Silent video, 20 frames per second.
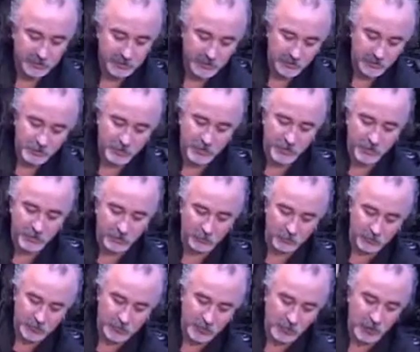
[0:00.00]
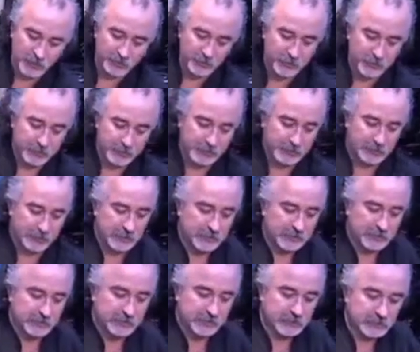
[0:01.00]
Keep stirring all the time.
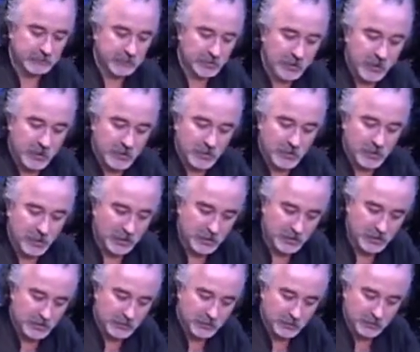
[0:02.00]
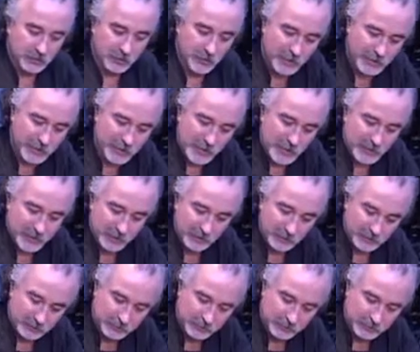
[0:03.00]
Look at those colours, fantastic.